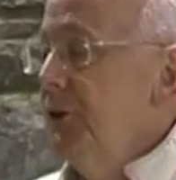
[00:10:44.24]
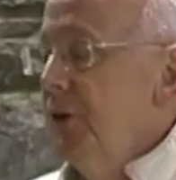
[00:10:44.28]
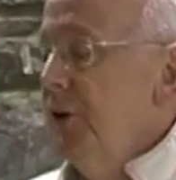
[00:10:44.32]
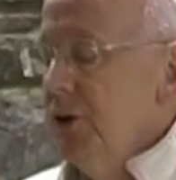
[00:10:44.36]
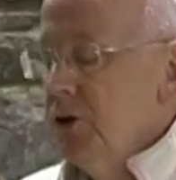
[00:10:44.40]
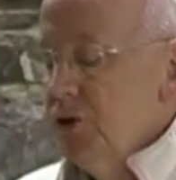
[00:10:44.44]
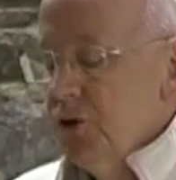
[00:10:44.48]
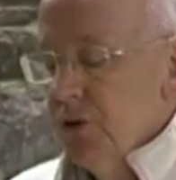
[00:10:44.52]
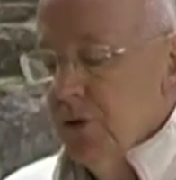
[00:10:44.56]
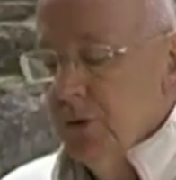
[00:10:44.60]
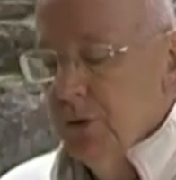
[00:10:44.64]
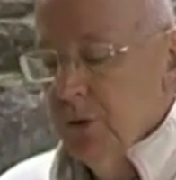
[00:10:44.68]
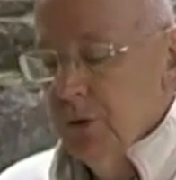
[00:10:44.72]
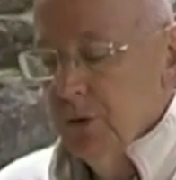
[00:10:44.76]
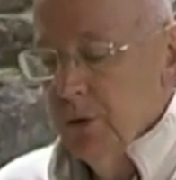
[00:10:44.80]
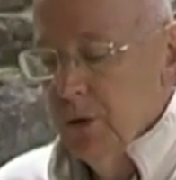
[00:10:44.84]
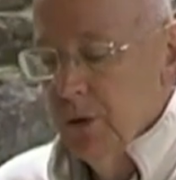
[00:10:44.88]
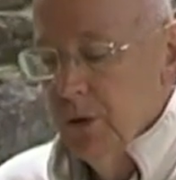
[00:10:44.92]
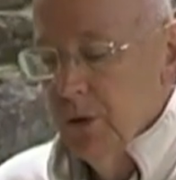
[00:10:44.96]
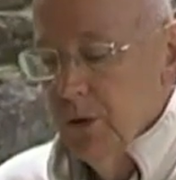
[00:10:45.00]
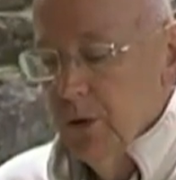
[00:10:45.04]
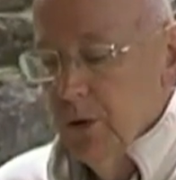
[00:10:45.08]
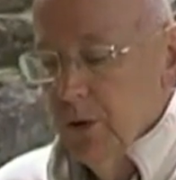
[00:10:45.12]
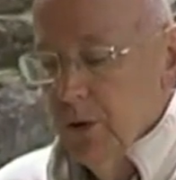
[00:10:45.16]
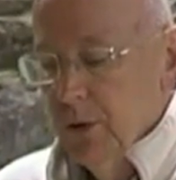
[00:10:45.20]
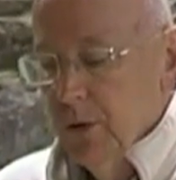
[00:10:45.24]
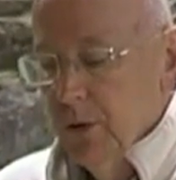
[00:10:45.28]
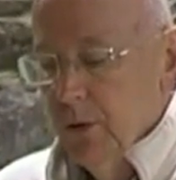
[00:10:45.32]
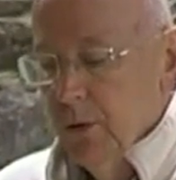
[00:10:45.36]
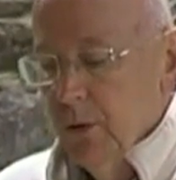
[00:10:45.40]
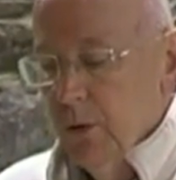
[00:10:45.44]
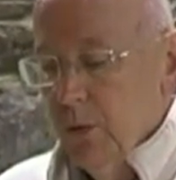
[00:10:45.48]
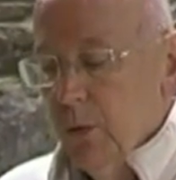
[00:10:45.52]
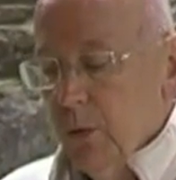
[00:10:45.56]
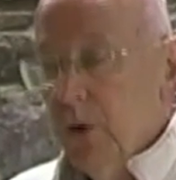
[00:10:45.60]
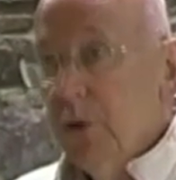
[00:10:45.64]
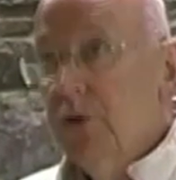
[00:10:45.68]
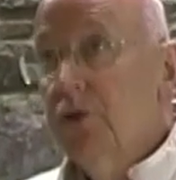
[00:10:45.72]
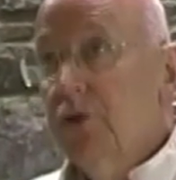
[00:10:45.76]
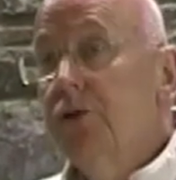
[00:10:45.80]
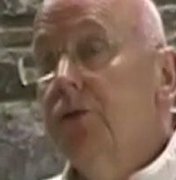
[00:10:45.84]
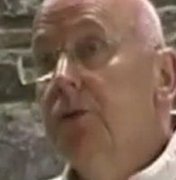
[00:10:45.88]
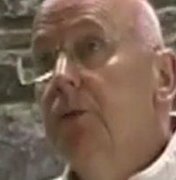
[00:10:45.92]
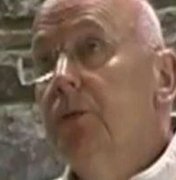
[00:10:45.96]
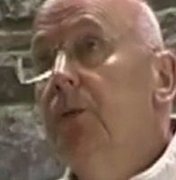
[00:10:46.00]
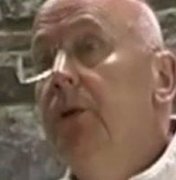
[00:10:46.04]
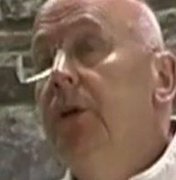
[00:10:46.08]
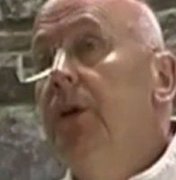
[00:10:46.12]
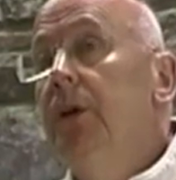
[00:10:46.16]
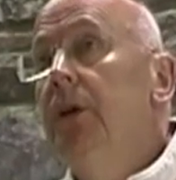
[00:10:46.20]
station,
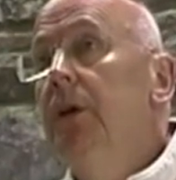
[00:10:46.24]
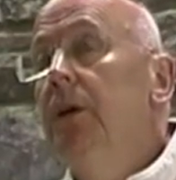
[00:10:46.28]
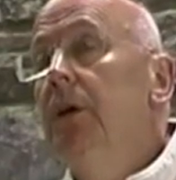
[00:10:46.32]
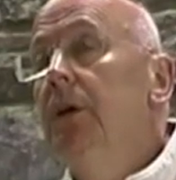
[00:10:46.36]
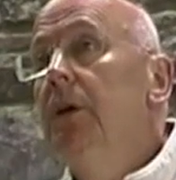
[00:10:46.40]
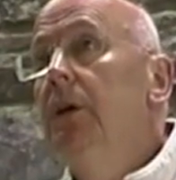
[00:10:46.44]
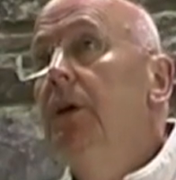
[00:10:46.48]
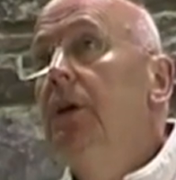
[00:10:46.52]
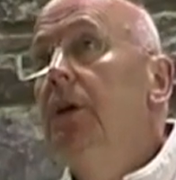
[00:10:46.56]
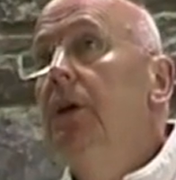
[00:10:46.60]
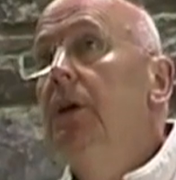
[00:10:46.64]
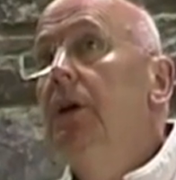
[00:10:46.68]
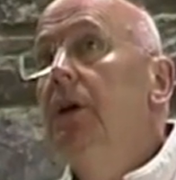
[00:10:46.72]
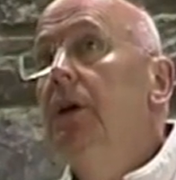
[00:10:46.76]
which we